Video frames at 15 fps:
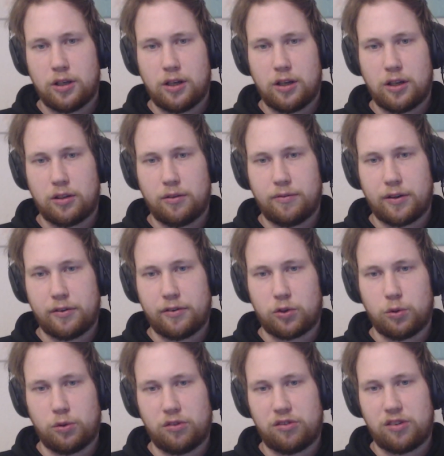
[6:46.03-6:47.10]
Very,
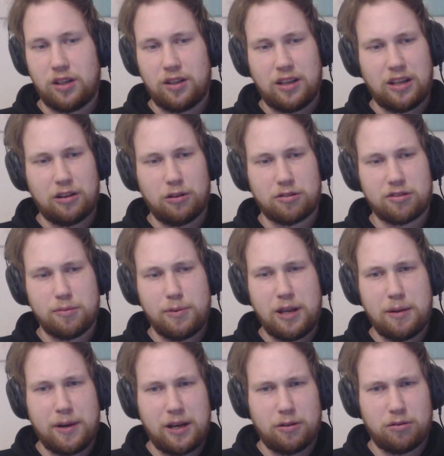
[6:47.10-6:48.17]
very cool to see. It looks to
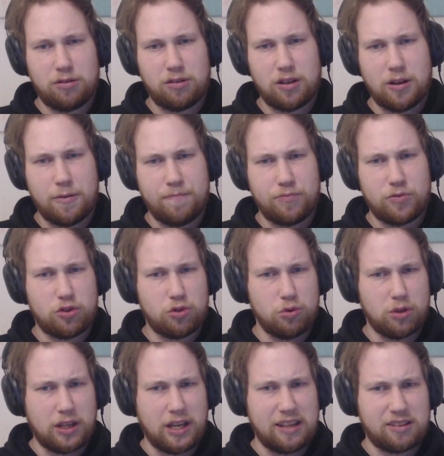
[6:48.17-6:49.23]
be about
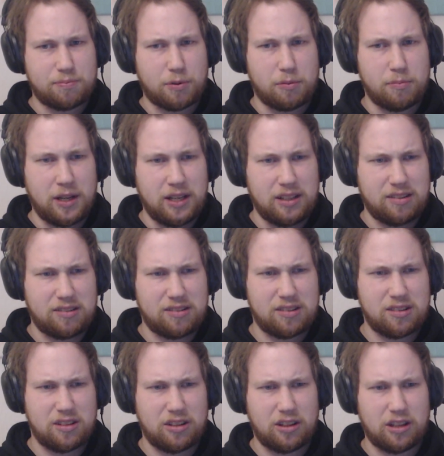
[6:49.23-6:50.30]
2 casts per minute,
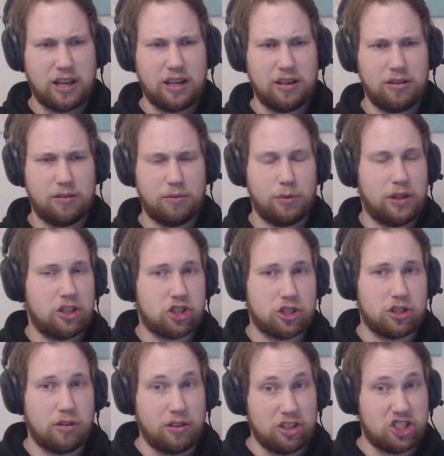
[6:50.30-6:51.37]
like with
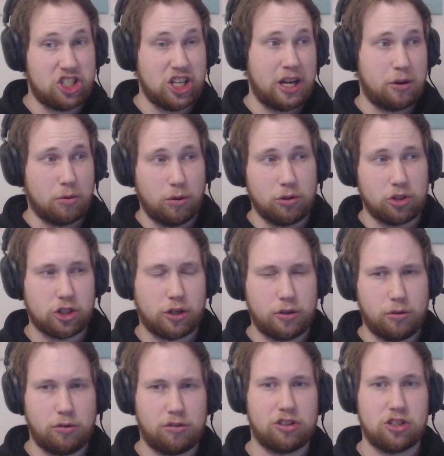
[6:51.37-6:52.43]
the general
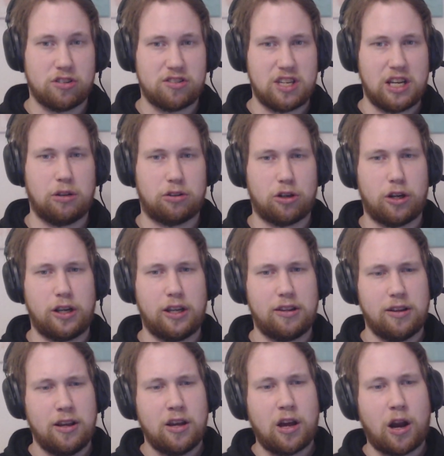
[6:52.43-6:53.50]
shard usage on single
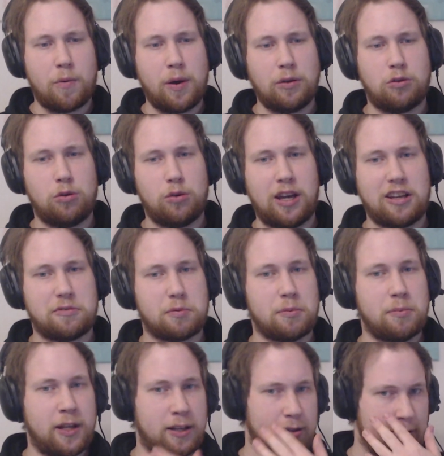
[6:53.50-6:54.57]
target, around 2 casts
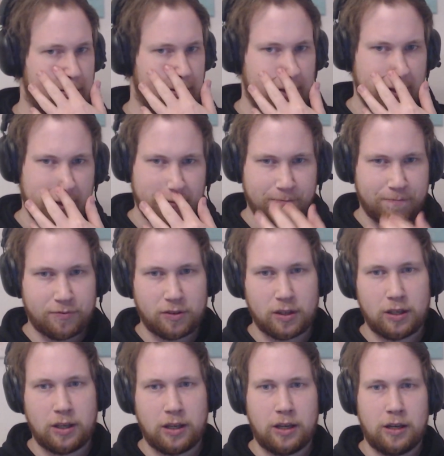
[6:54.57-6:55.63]
per minute,
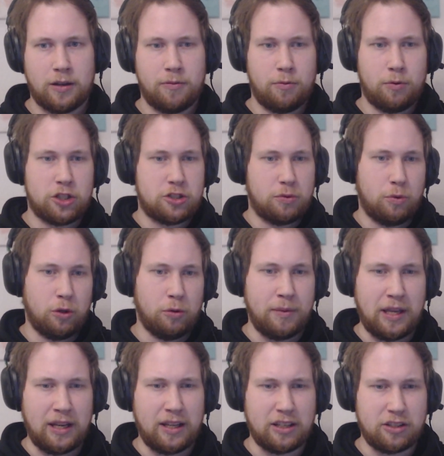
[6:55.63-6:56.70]
which will
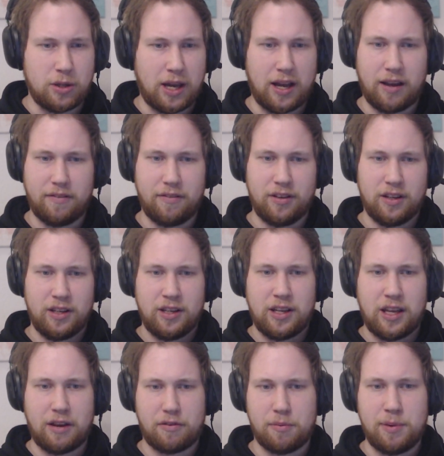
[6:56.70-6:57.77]
mean that you have
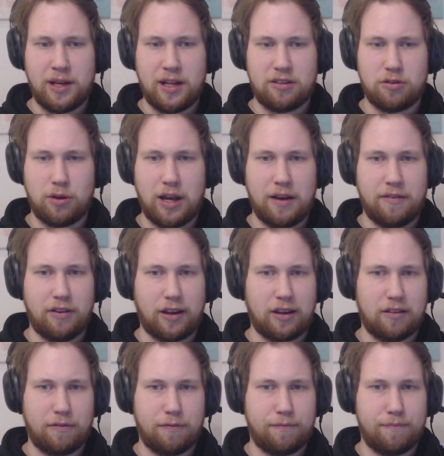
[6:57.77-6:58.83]
every minute you have
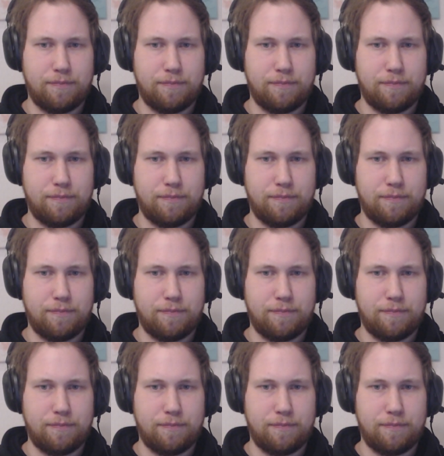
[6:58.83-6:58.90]
like